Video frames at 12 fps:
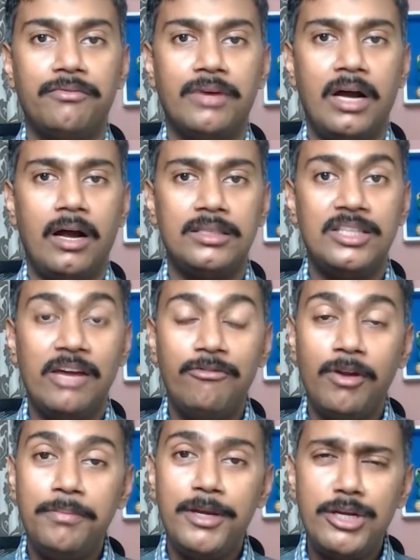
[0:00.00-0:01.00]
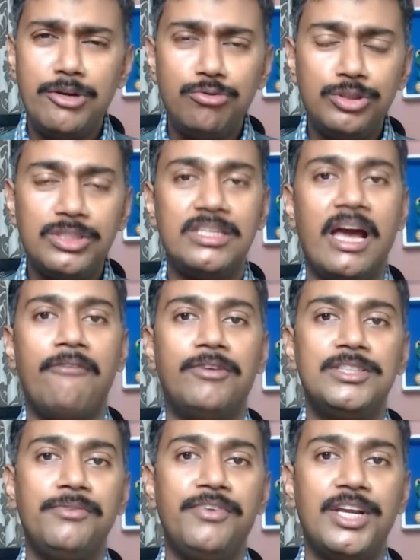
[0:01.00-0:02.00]
Uh, there will be huge
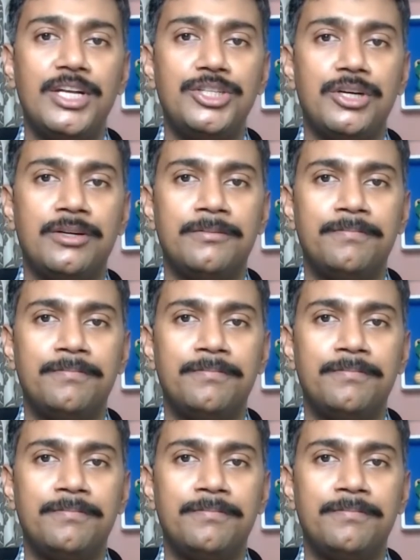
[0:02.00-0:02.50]
diversification.